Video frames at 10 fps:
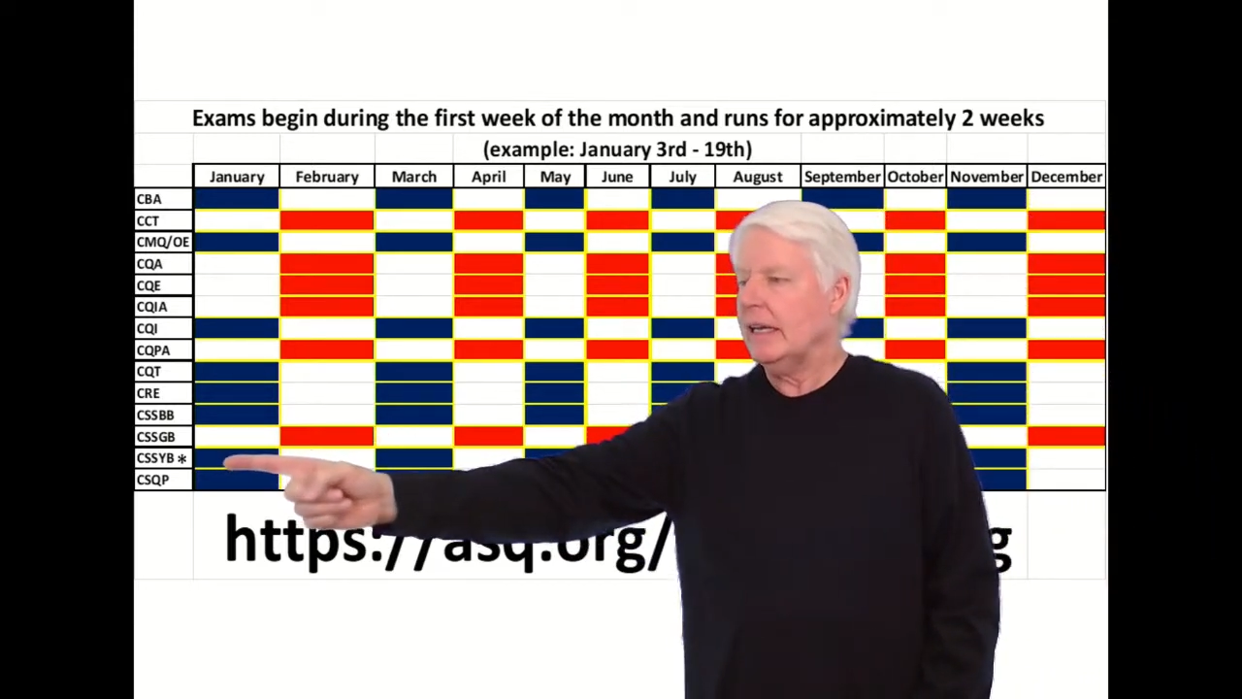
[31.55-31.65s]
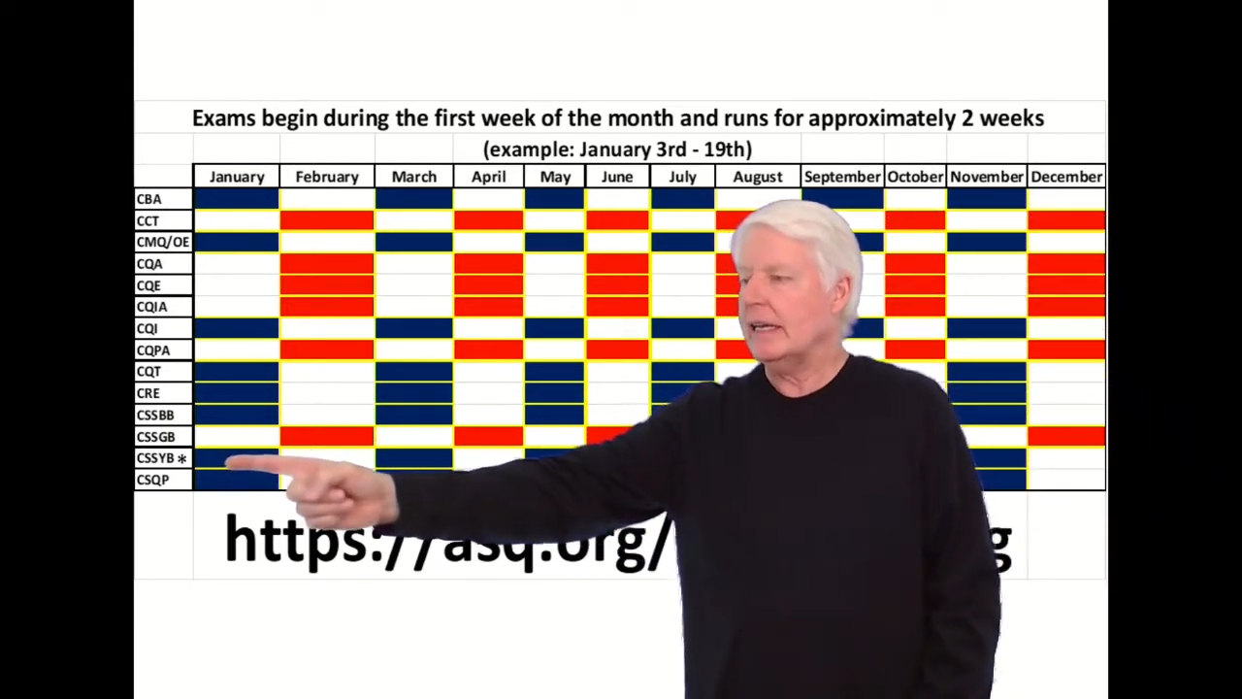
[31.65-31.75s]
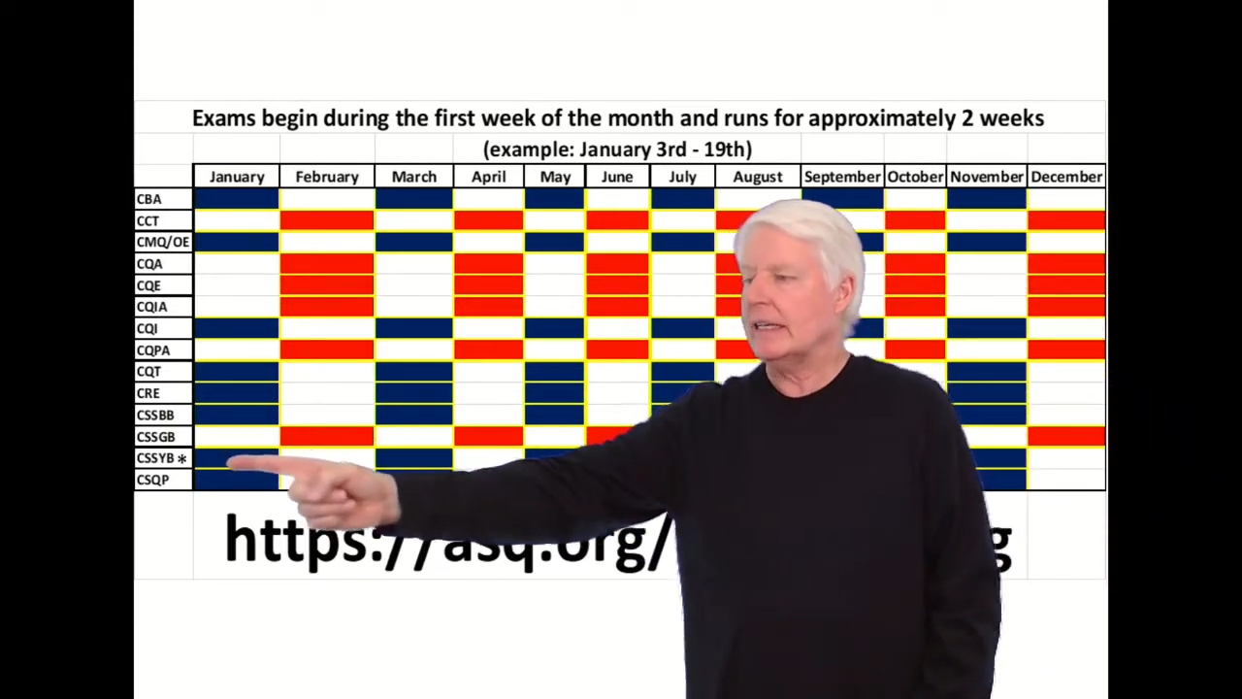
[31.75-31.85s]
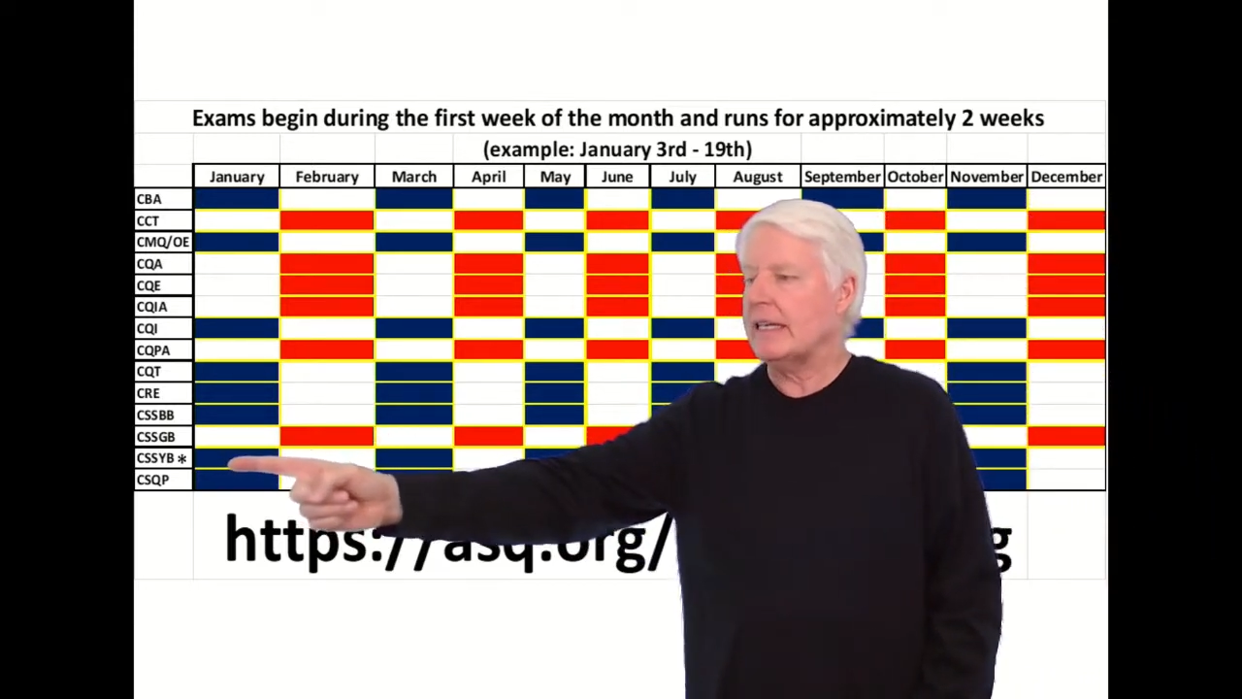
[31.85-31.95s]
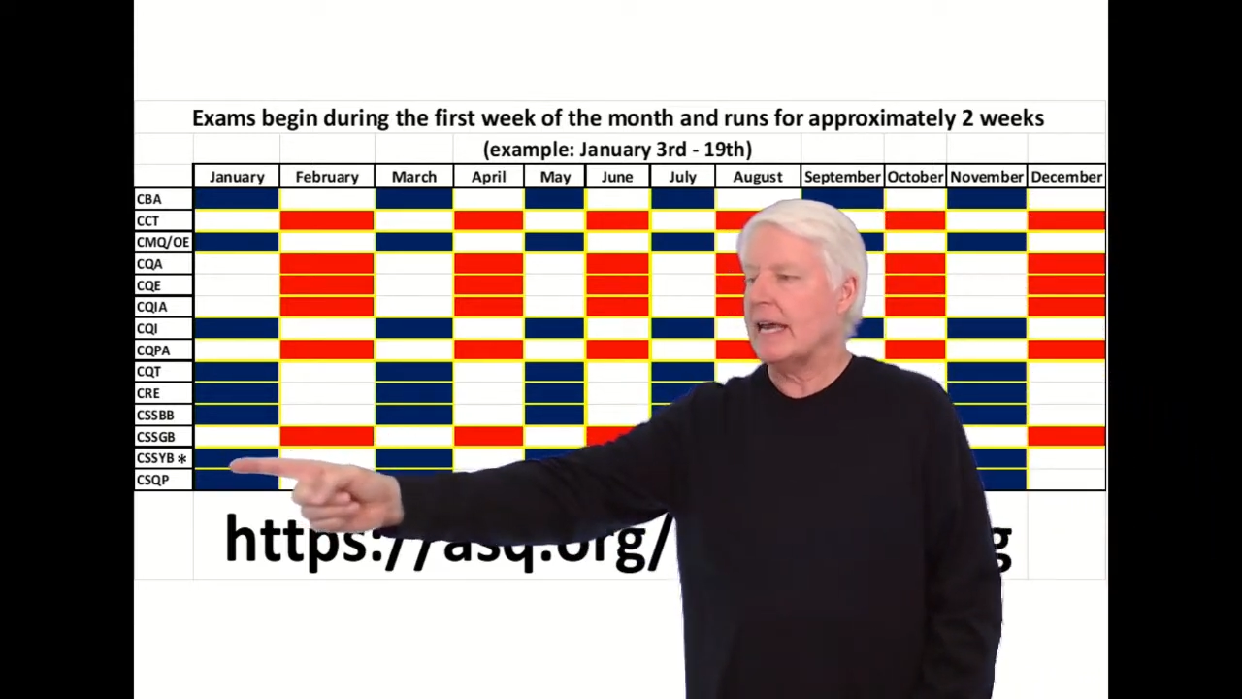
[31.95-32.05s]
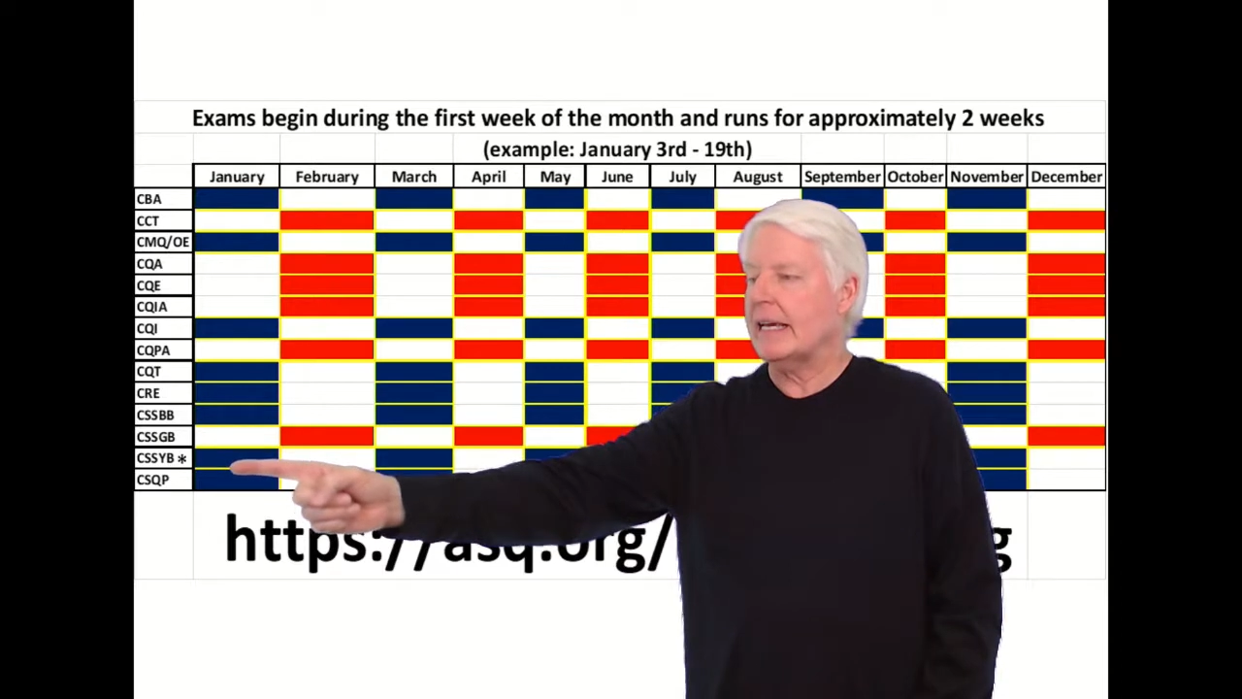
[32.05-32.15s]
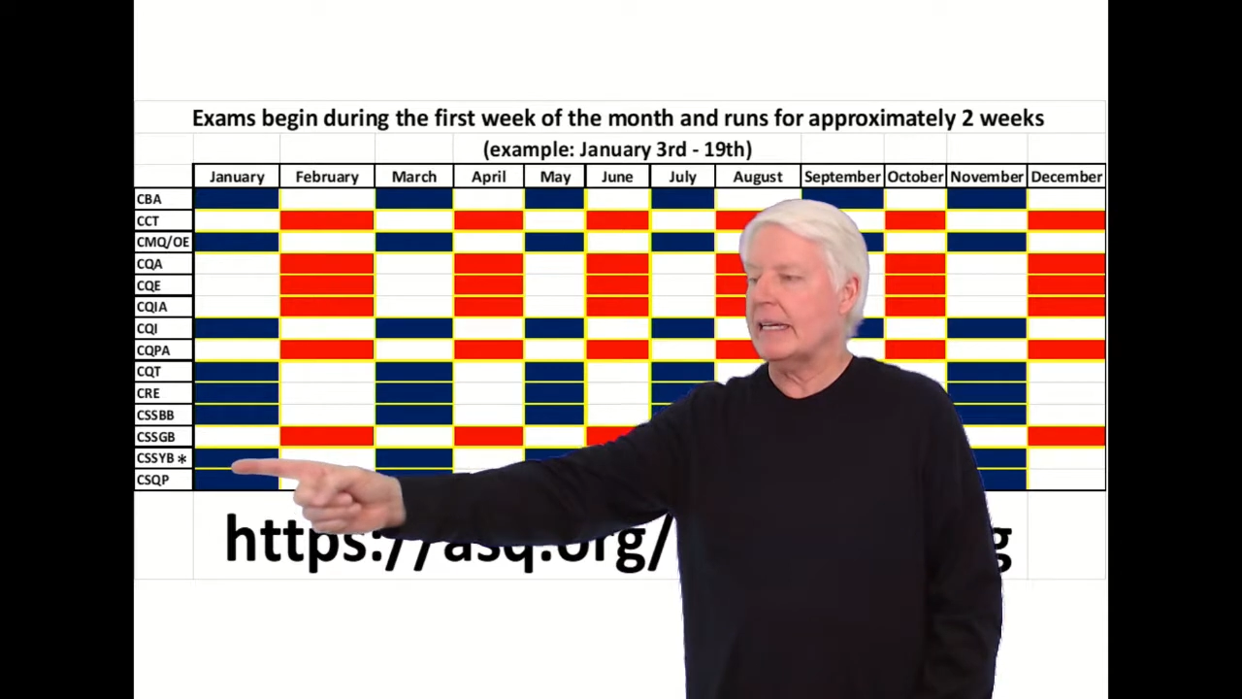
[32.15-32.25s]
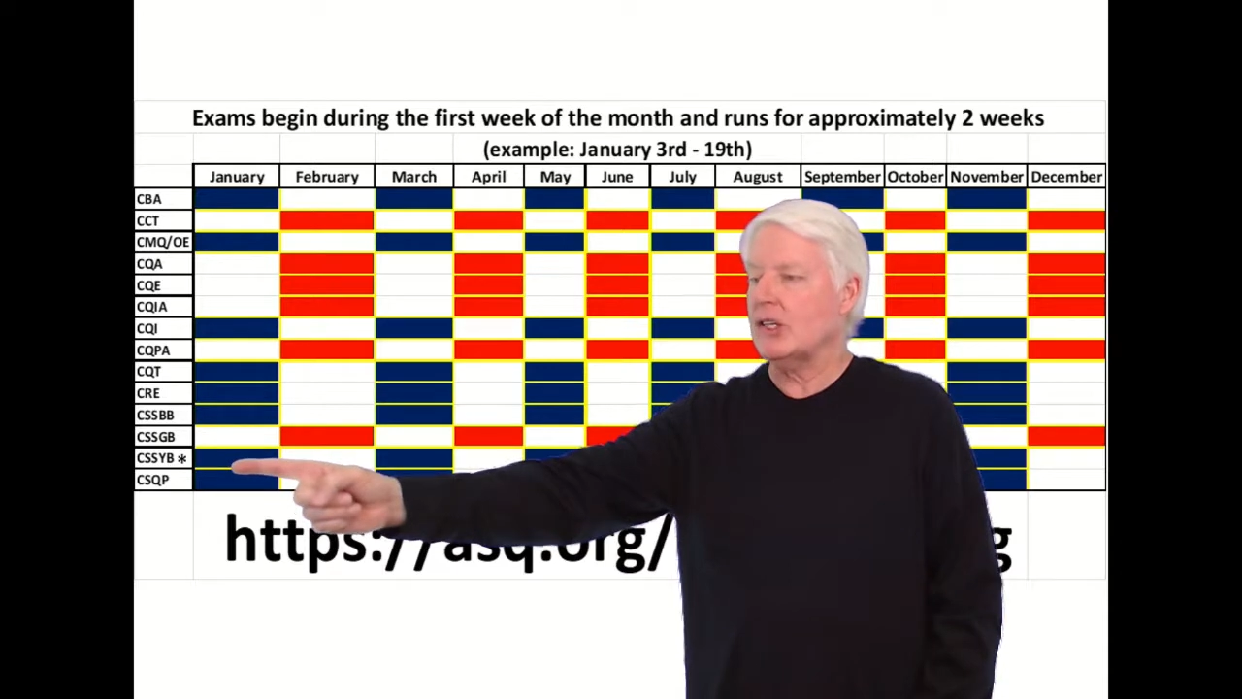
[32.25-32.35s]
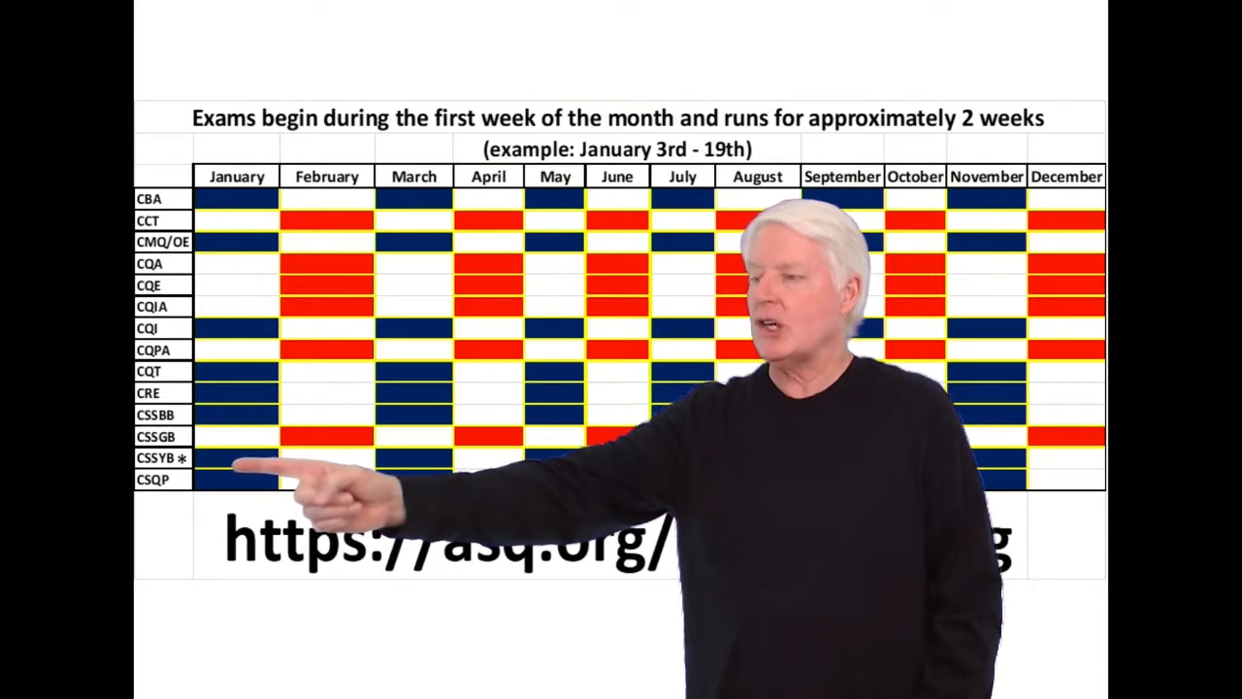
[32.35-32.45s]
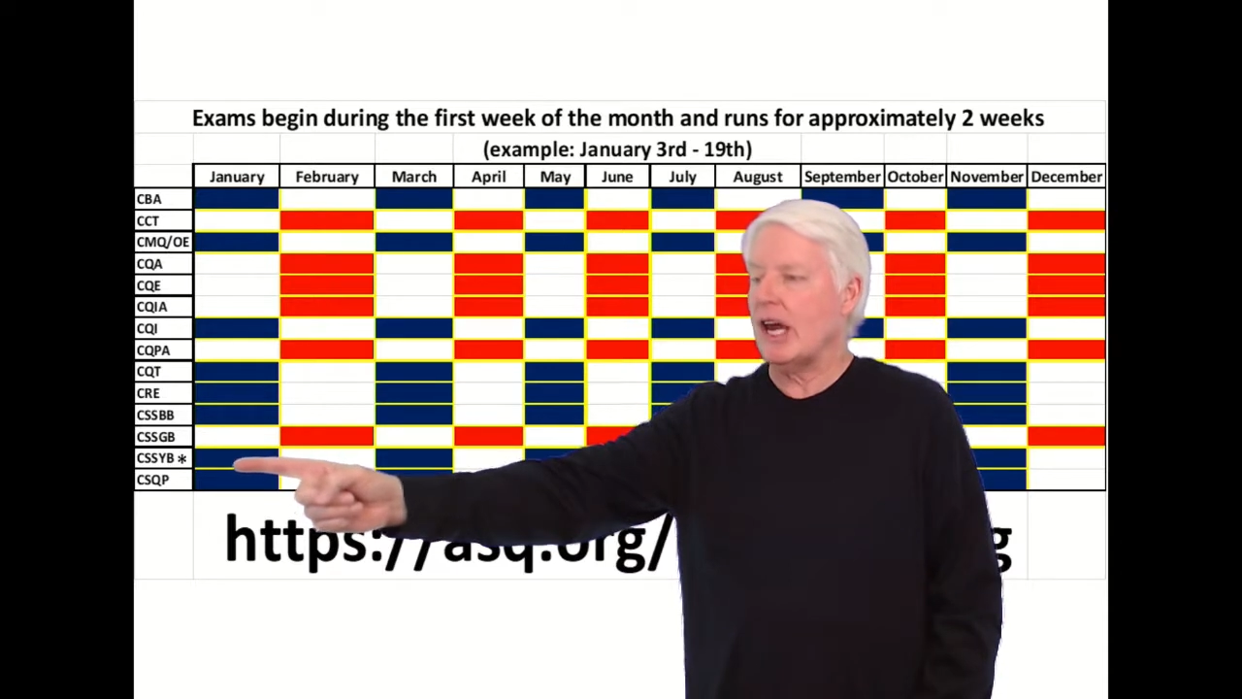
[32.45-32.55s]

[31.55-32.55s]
You can take it in